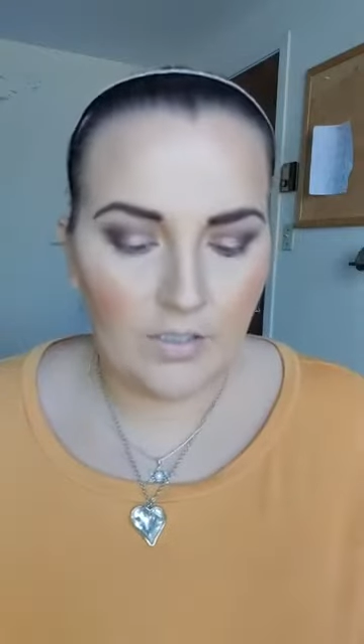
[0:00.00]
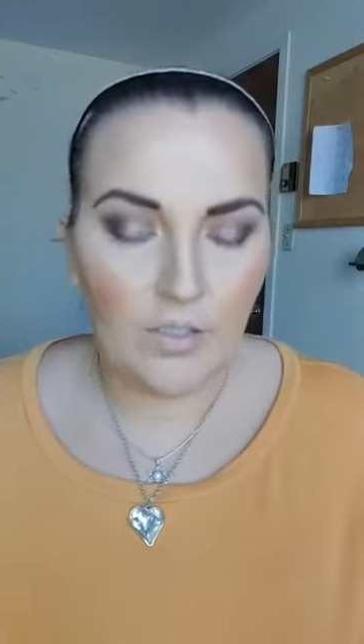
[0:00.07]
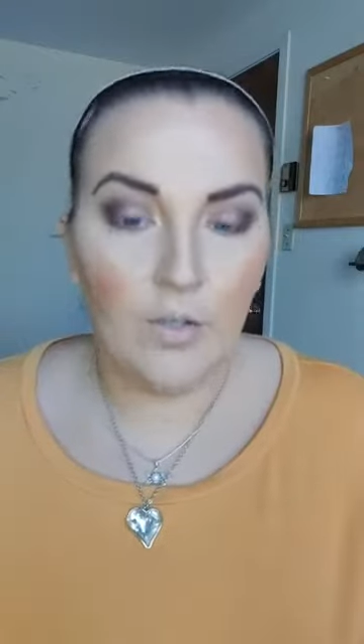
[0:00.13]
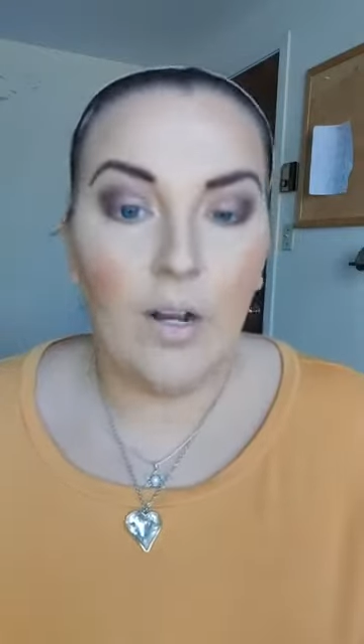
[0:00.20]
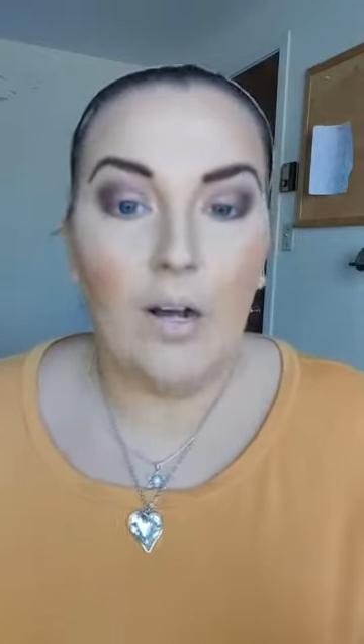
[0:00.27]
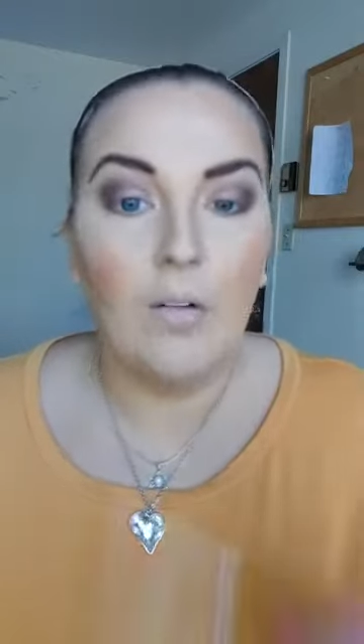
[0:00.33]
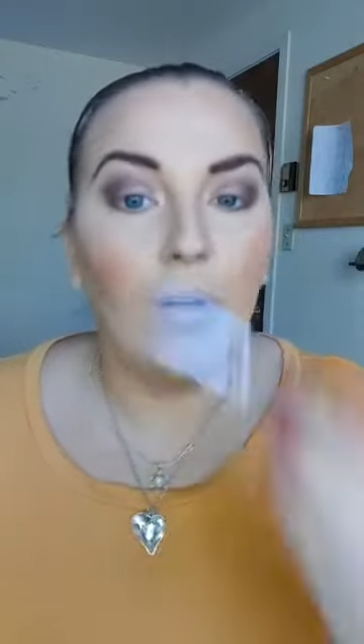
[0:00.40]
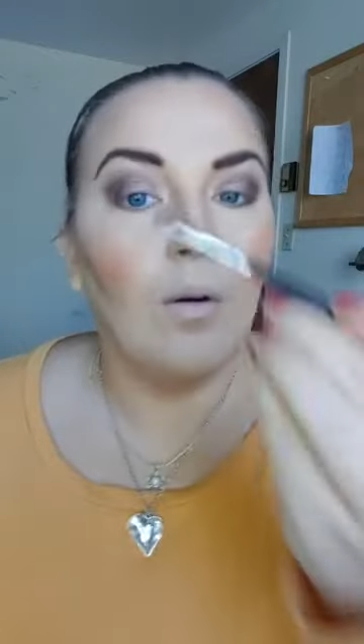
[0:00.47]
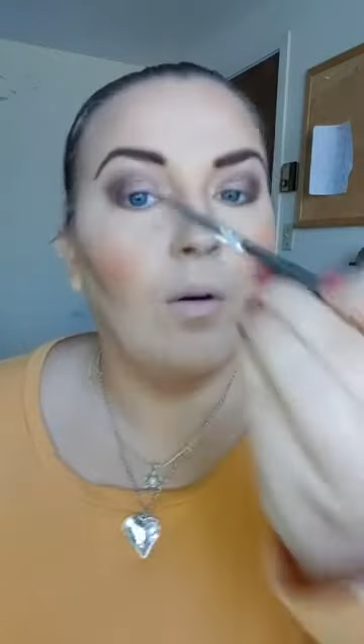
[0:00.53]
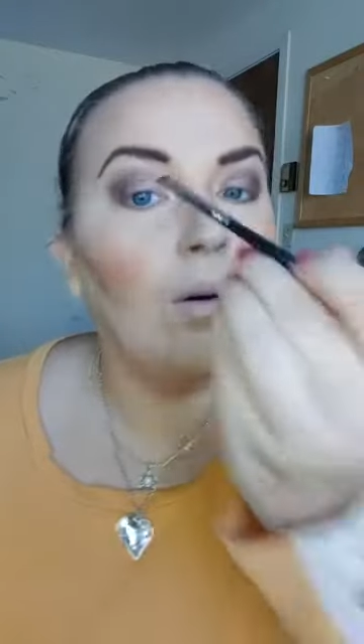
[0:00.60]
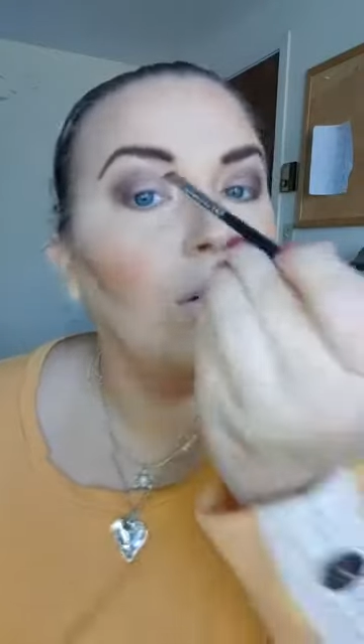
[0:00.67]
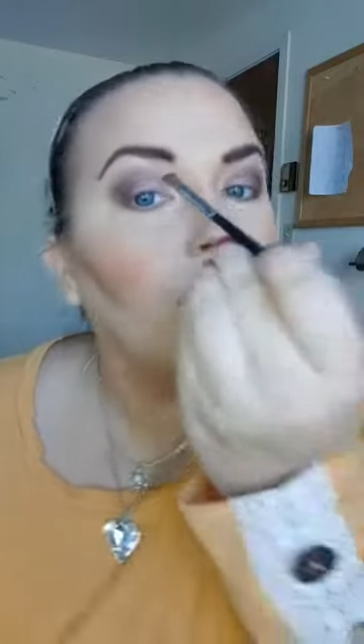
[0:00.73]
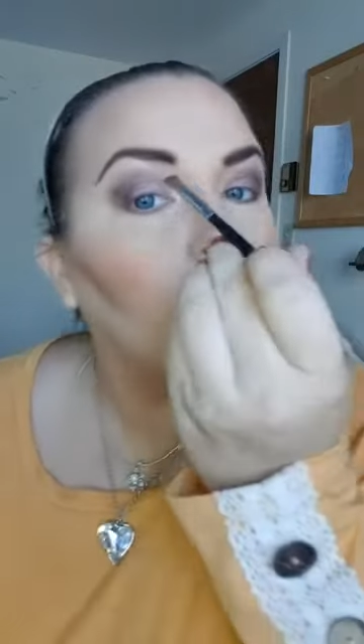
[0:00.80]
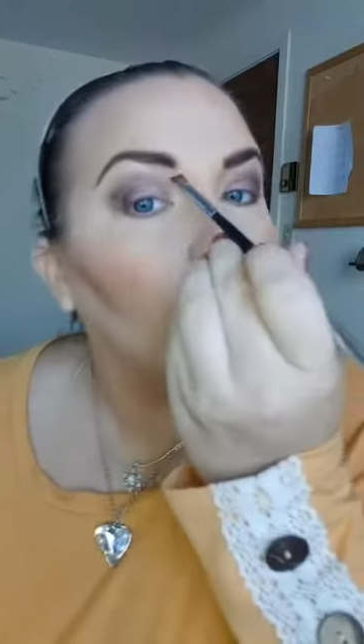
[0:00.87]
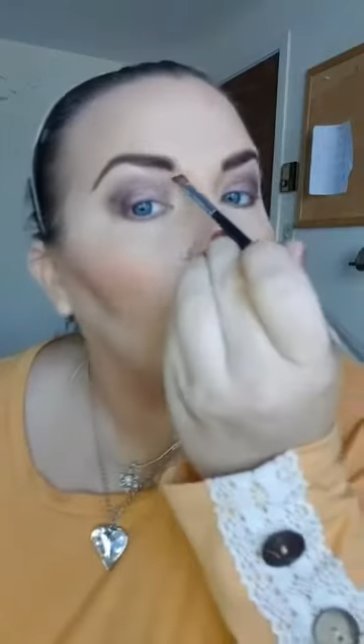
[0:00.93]
so I'll go
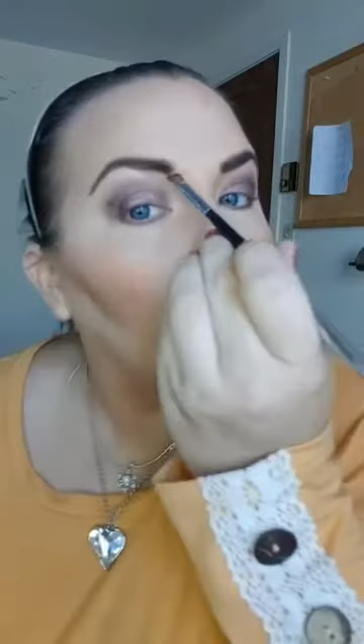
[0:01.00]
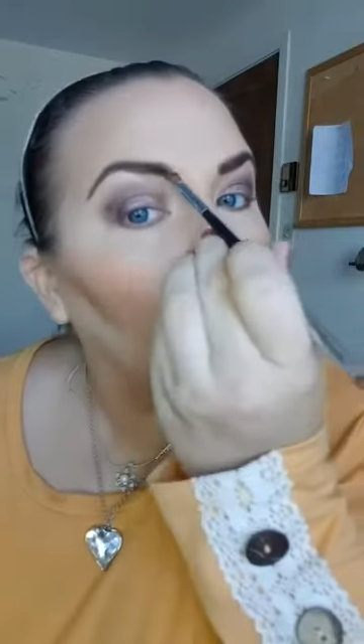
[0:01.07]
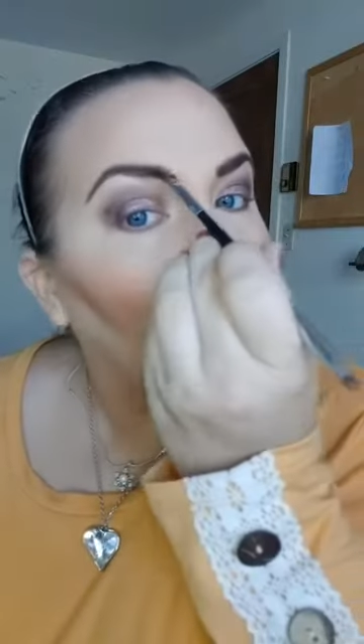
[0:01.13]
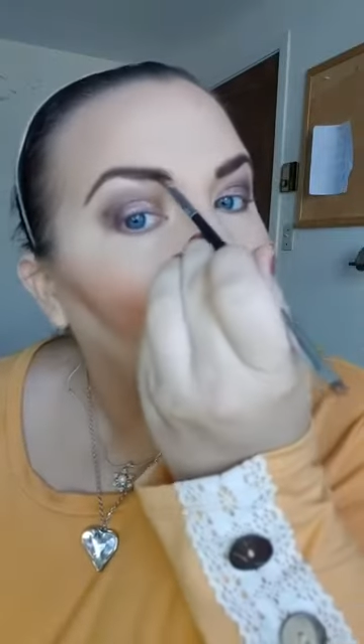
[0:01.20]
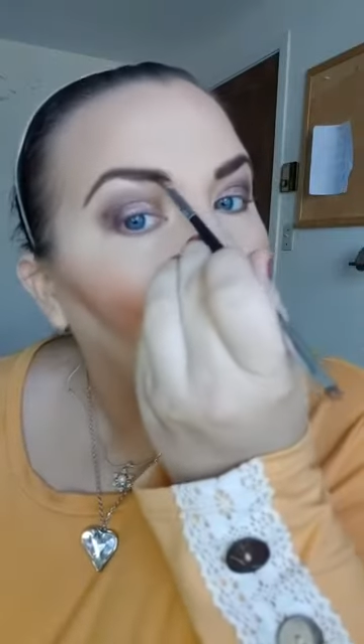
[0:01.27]
over them